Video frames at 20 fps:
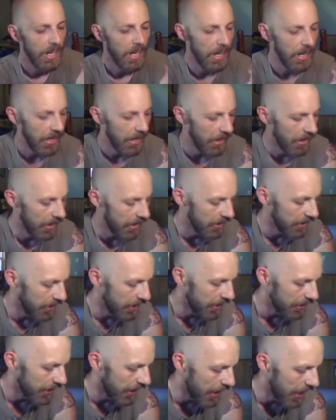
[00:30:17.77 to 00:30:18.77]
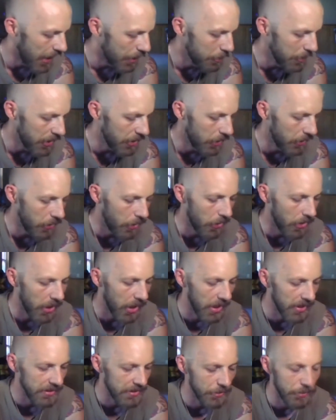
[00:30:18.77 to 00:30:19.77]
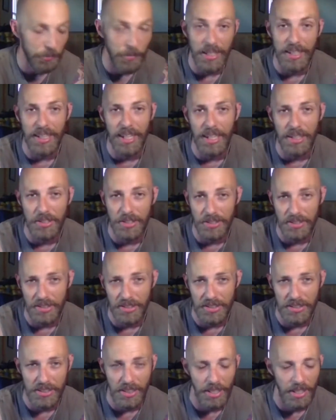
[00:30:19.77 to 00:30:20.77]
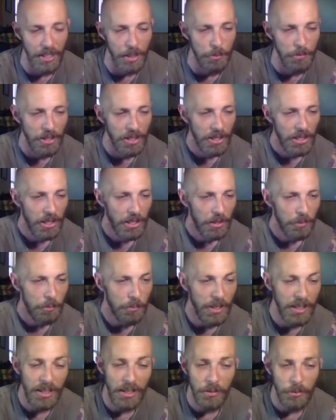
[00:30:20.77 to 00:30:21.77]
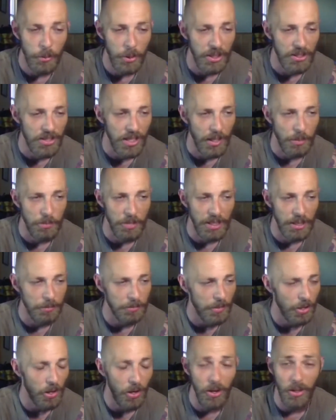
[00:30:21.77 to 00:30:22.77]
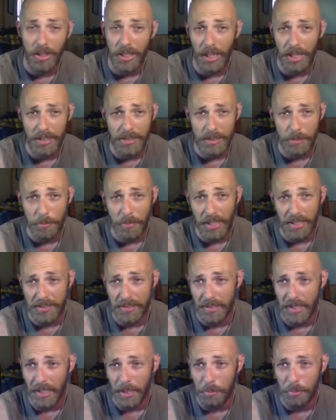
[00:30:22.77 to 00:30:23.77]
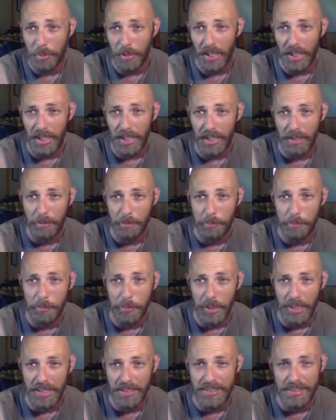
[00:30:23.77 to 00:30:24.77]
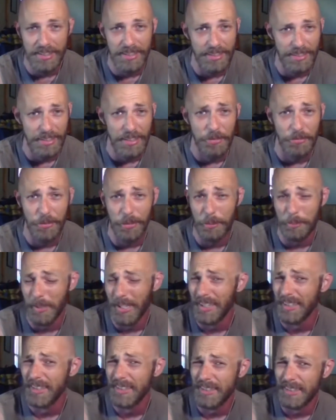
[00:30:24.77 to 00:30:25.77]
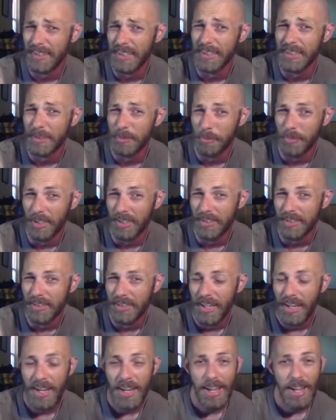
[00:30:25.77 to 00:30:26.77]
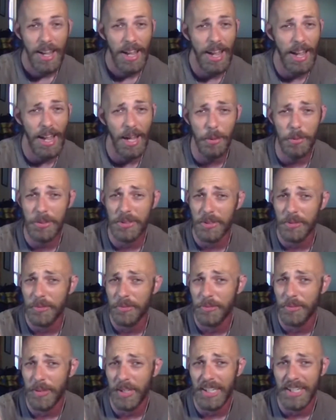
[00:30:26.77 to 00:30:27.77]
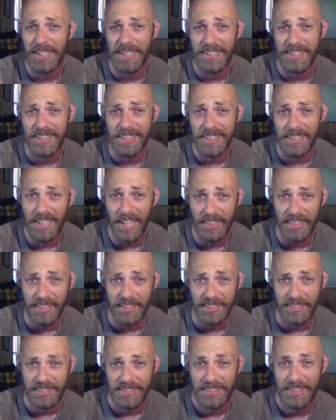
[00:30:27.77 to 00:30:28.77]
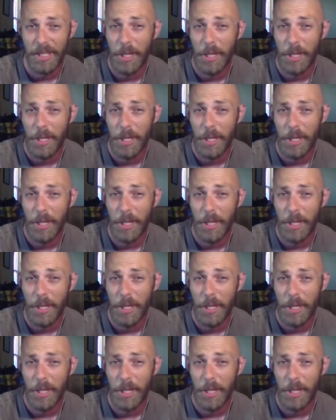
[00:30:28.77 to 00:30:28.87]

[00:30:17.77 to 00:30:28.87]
And they had me on all kinds of medications at the time, many of which had me all kinds of messed up. But basically for about 6 months, I was afraid of nothing.